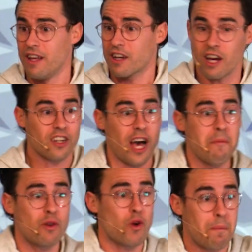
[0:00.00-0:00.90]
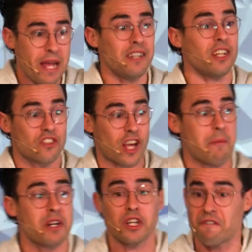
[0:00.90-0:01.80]
come in repentance,
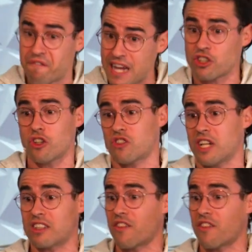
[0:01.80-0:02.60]
come and confess your sins.